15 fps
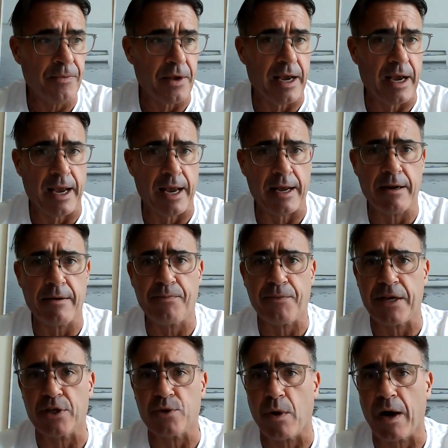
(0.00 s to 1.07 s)
And
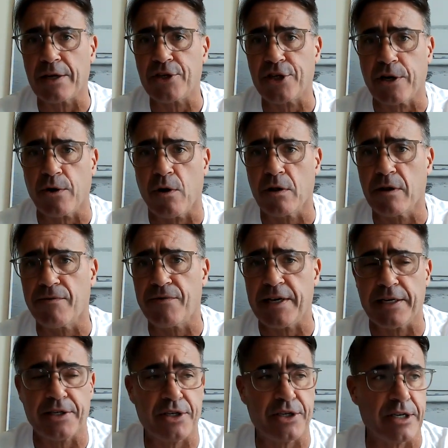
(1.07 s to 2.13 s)
he's watching all of
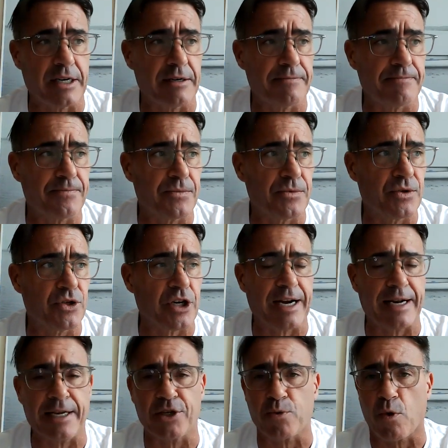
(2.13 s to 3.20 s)
these
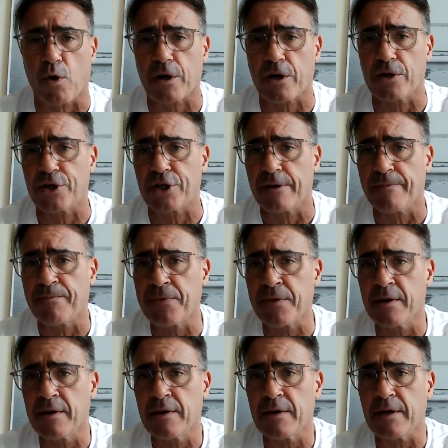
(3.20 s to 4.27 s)
Chinese workers
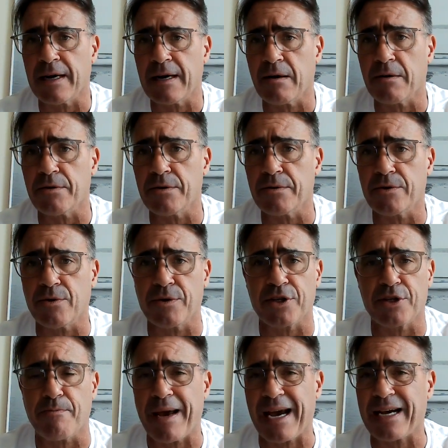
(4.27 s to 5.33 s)
doing
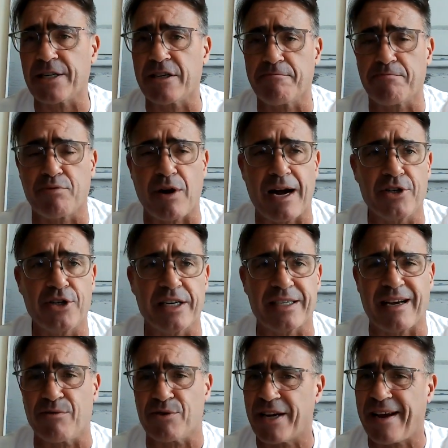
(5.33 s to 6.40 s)
this massive
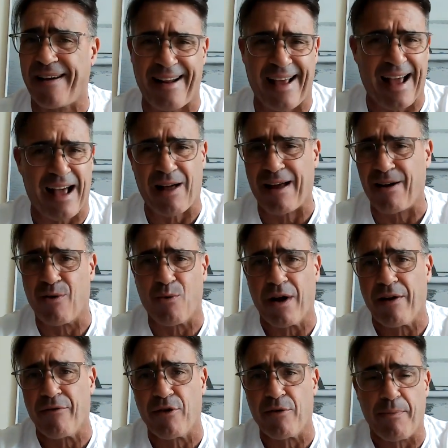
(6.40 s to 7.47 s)
project. I don't know, canal. I don't know,
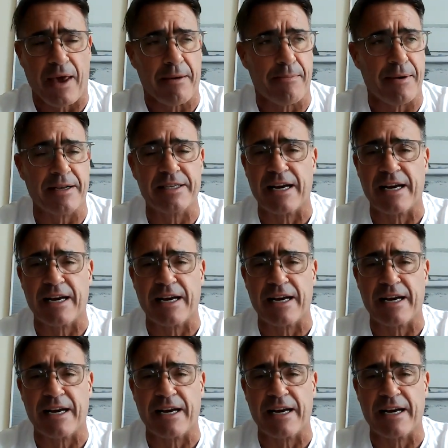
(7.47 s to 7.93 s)
whatever it may be.